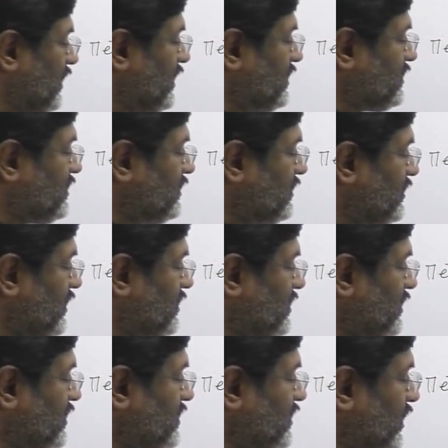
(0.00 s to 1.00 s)
let's
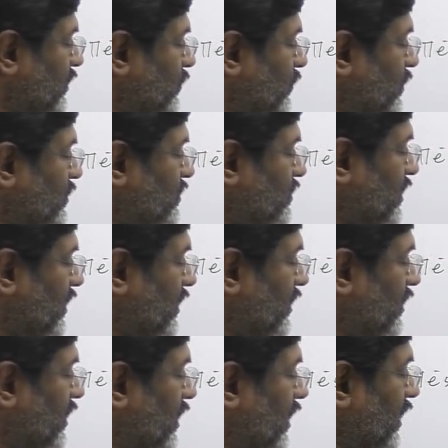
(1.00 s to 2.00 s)
discuss your
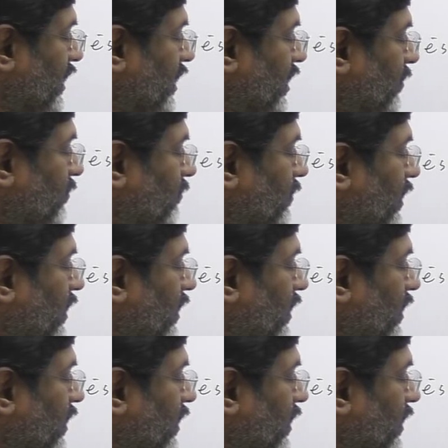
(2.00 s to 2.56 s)
question. Number